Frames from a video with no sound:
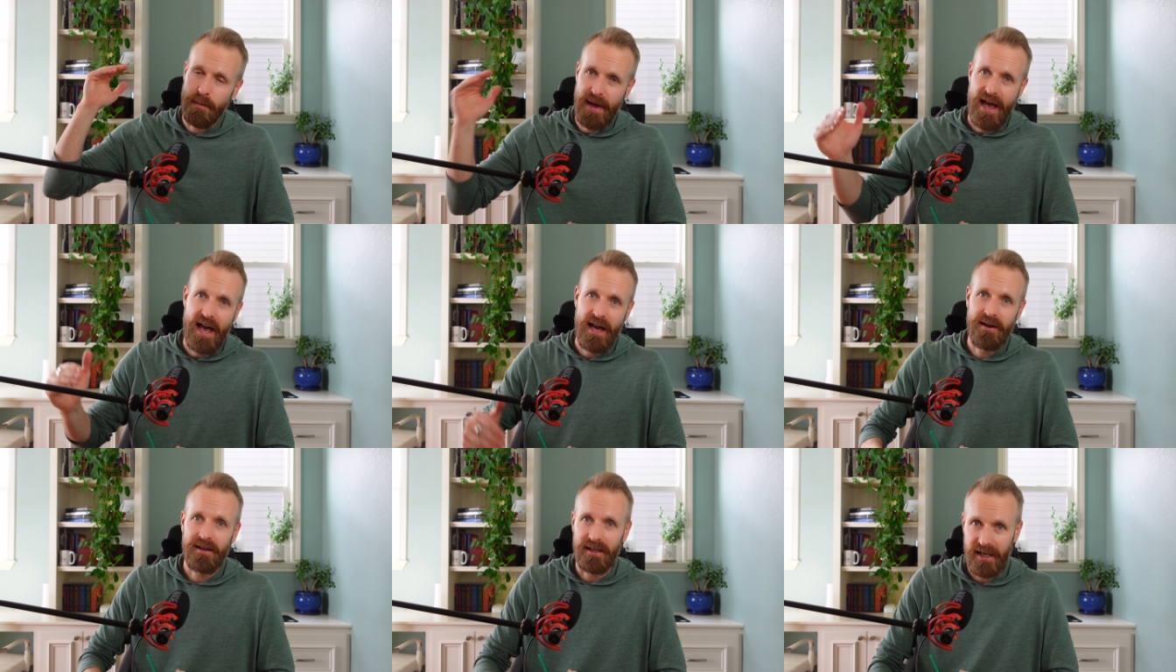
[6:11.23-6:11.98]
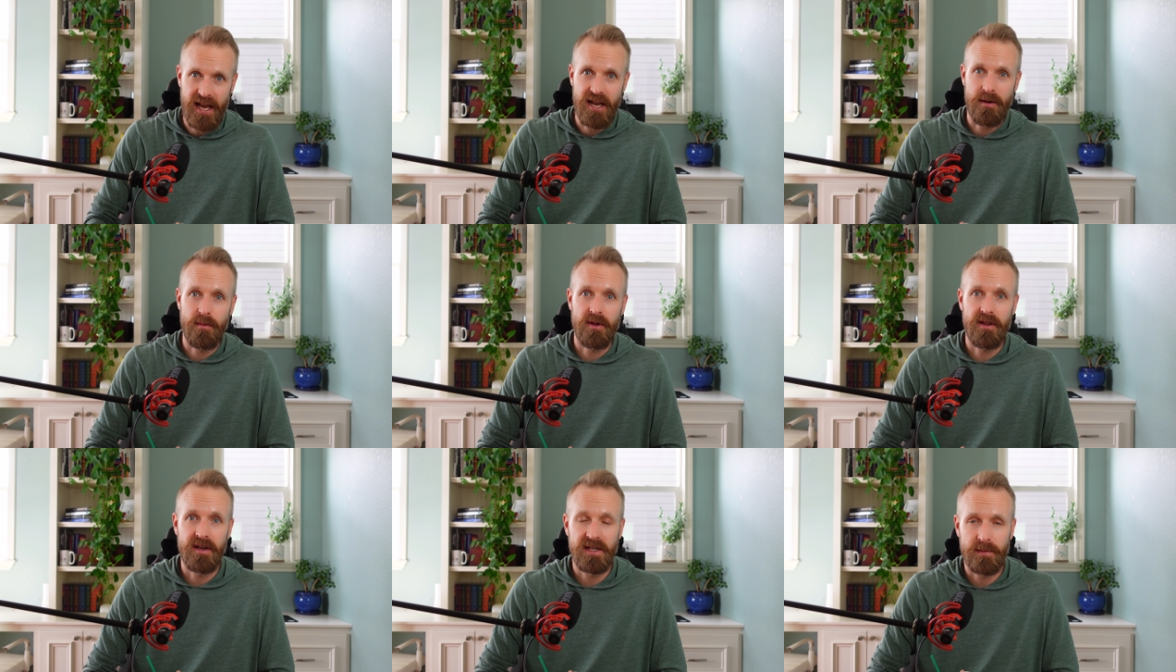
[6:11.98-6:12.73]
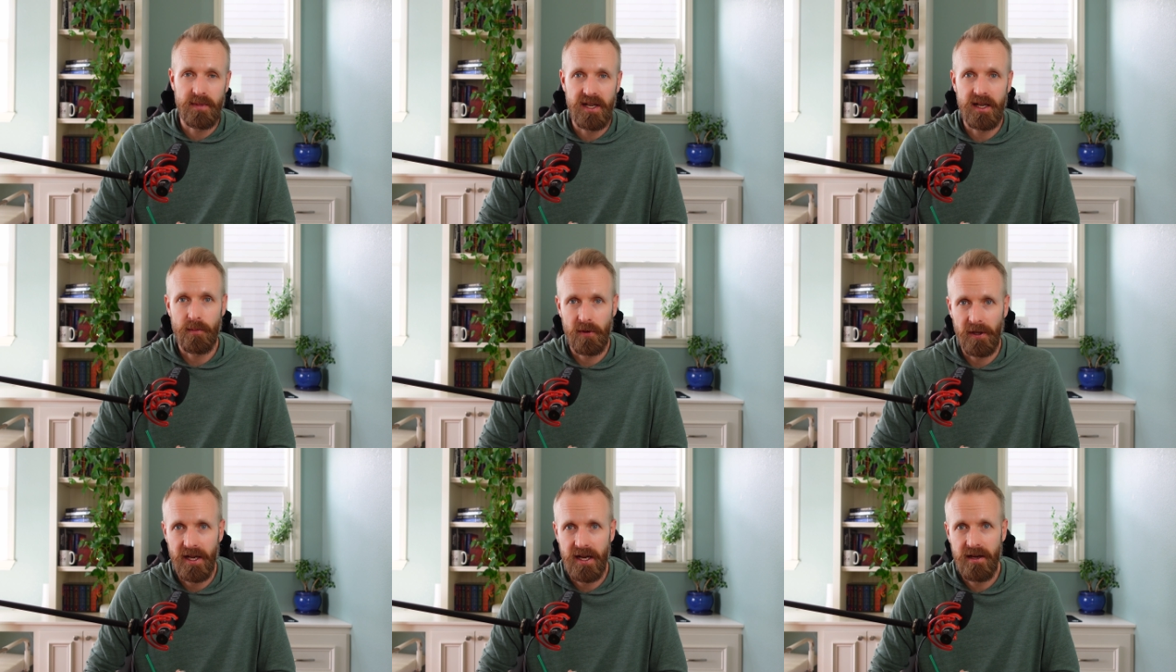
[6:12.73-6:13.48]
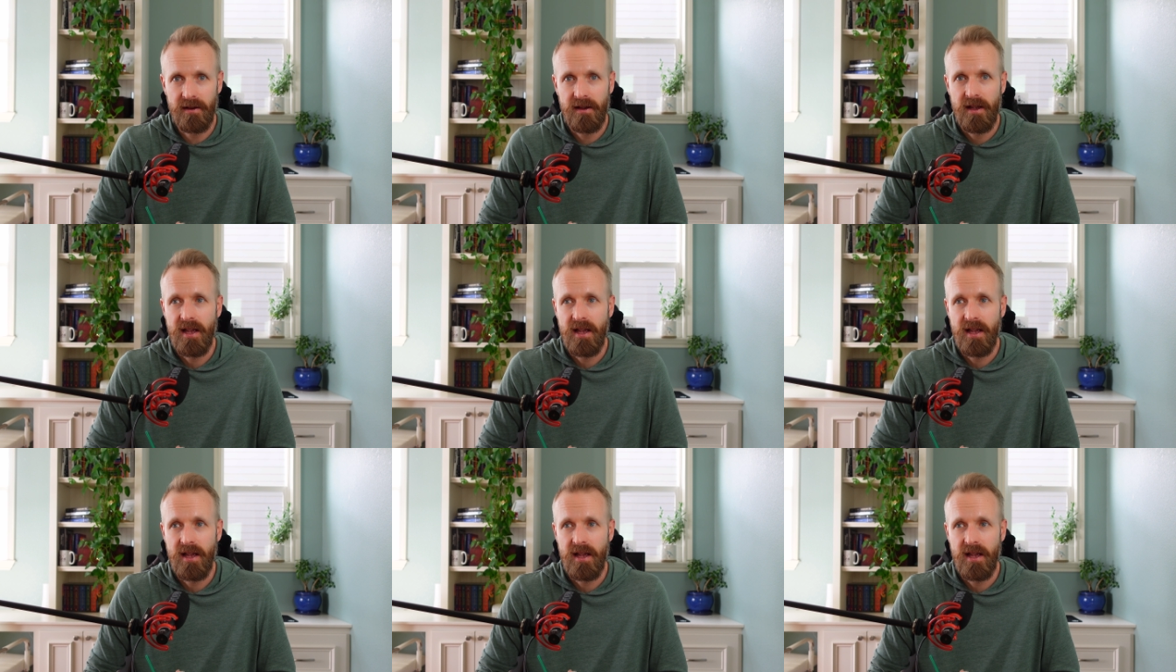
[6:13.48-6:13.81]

bad game that is being played,